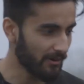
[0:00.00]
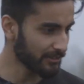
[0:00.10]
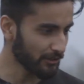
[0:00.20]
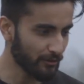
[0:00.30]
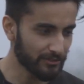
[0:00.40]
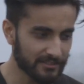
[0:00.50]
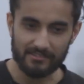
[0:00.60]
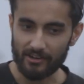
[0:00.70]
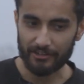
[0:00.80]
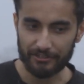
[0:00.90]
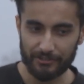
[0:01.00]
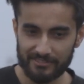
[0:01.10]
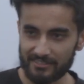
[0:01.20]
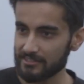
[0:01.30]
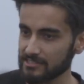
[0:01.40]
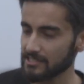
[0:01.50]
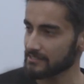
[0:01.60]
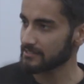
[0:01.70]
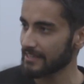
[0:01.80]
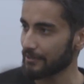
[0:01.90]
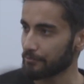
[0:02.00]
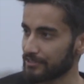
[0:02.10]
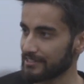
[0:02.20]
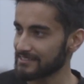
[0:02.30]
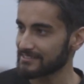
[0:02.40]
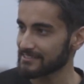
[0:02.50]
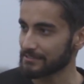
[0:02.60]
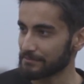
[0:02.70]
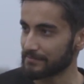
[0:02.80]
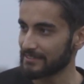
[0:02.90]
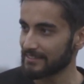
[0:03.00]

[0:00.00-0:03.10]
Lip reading: I don't know on this car, can you synthesize the sound with the system?